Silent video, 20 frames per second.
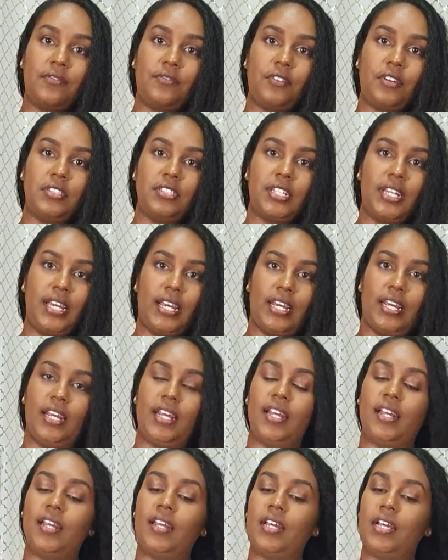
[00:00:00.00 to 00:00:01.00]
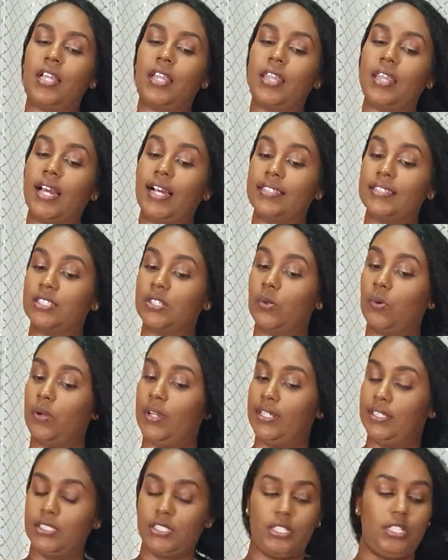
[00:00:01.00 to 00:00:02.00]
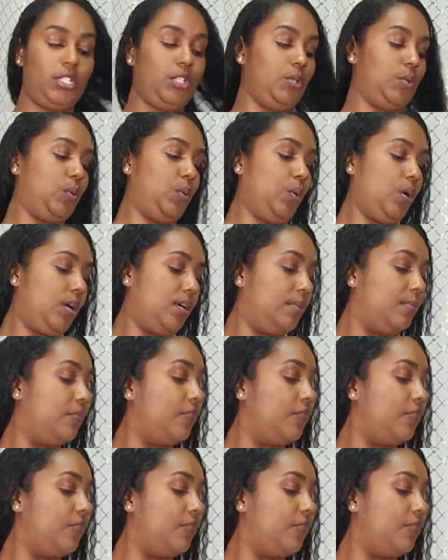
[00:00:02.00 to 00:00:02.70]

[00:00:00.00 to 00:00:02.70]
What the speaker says: front here that go into the yoke.